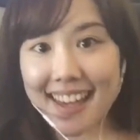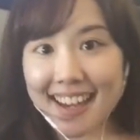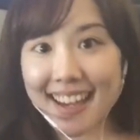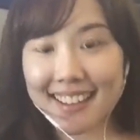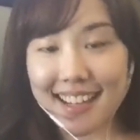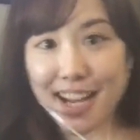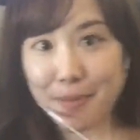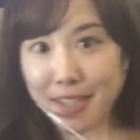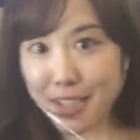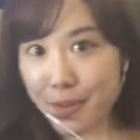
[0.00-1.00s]

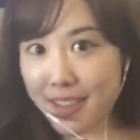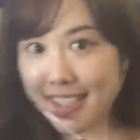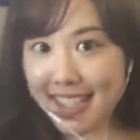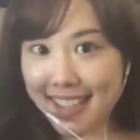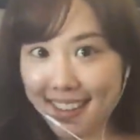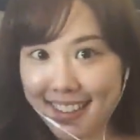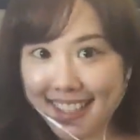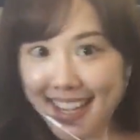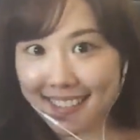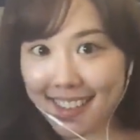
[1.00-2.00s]
and this is what the seat looks like.